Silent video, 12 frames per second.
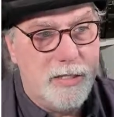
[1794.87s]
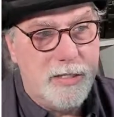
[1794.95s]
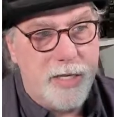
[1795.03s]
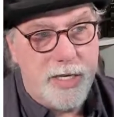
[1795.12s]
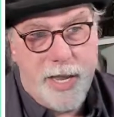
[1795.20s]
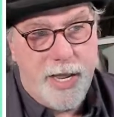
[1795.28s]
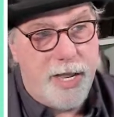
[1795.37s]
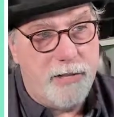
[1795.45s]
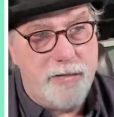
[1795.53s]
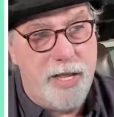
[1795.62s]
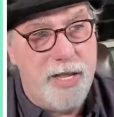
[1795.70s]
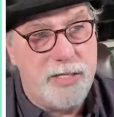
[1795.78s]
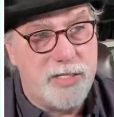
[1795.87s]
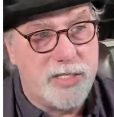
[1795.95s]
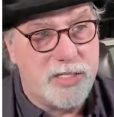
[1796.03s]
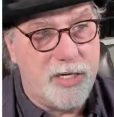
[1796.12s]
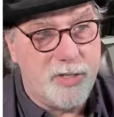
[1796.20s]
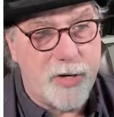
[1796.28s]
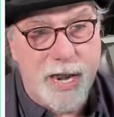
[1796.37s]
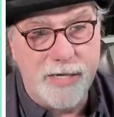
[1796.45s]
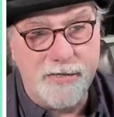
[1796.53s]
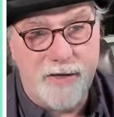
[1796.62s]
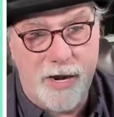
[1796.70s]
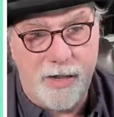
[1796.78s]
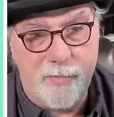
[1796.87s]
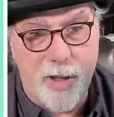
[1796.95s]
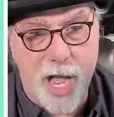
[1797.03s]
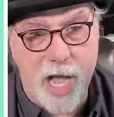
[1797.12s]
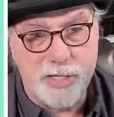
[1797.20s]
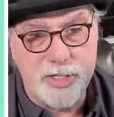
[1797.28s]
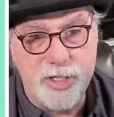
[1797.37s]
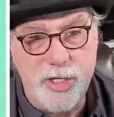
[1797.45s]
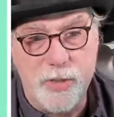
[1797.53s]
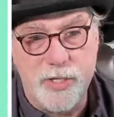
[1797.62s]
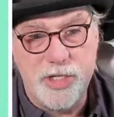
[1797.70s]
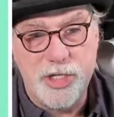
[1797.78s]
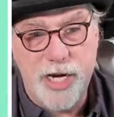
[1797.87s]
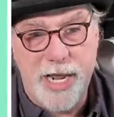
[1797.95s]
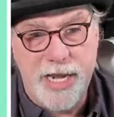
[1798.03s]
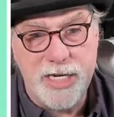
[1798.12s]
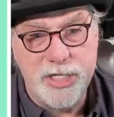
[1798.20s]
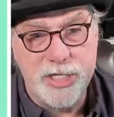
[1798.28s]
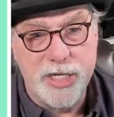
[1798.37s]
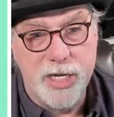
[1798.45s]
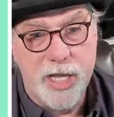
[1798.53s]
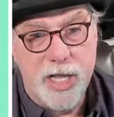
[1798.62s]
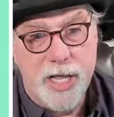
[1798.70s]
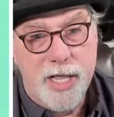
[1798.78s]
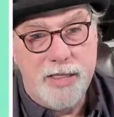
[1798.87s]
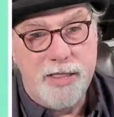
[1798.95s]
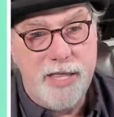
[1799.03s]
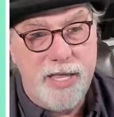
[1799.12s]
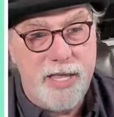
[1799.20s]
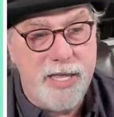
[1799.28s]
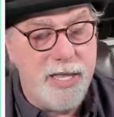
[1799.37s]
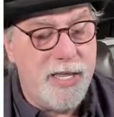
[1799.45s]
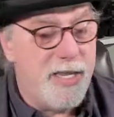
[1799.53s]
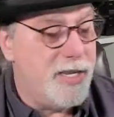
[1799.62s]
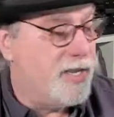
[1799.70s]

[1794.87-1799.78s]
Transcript: it's attractive out of the box. You can change the